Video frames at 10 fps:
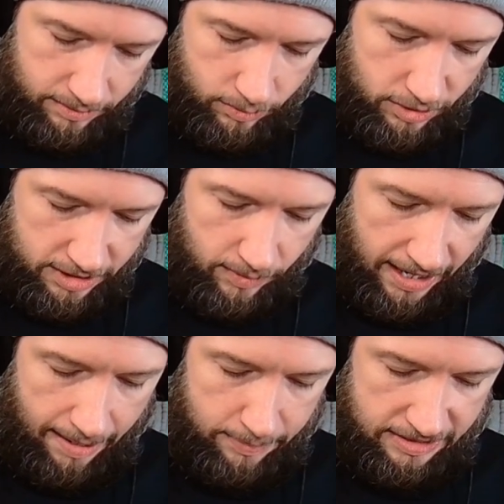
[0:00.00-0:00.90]
what
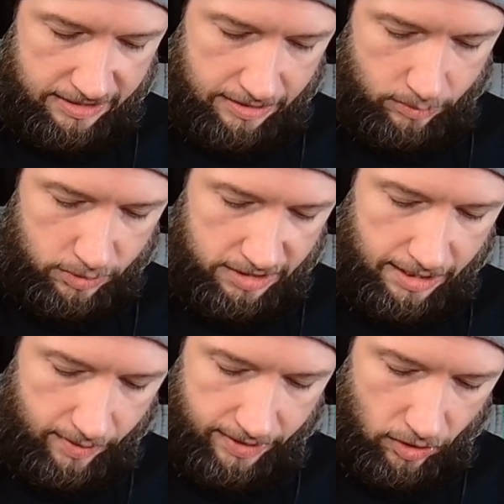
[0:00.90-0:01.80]
happens here. We'll see
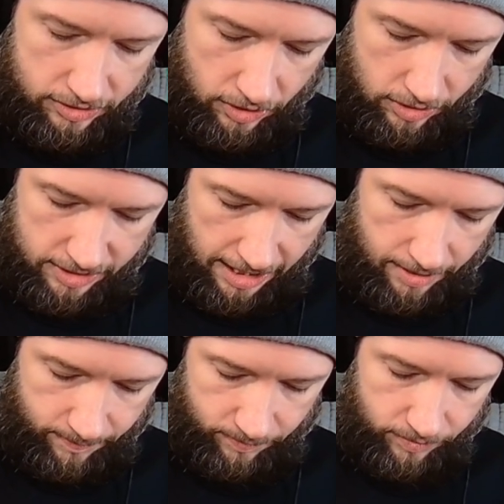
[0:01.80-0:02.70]
how it all turns out.
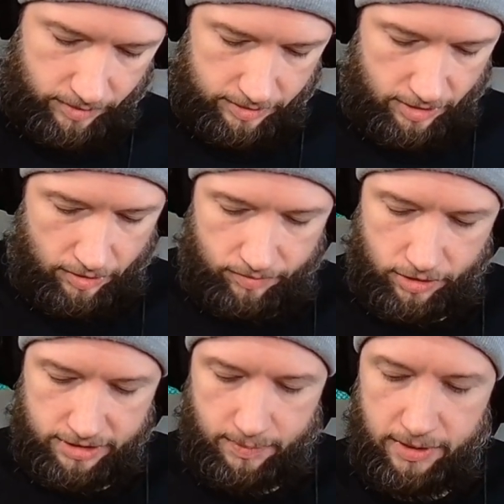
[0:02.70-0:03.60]
So the
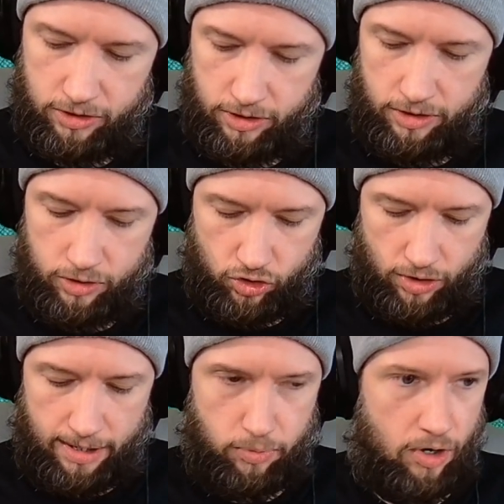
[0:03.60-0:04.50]
first thing we usually do is
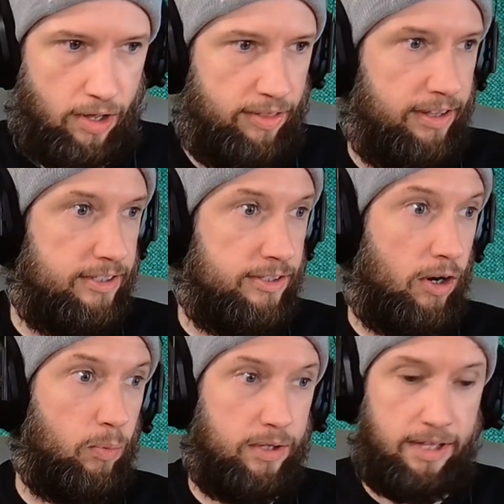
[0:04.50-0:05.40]
try broth. Let's
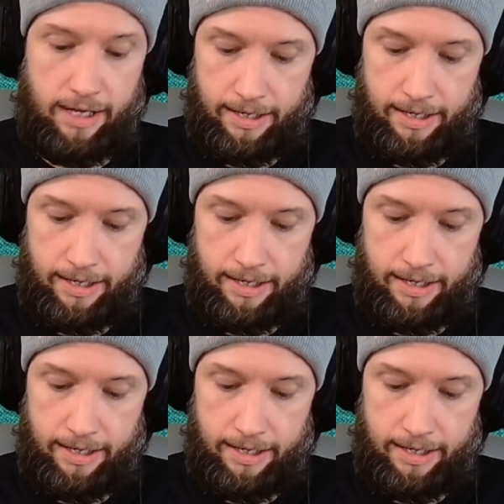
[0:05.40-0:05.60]
start with that.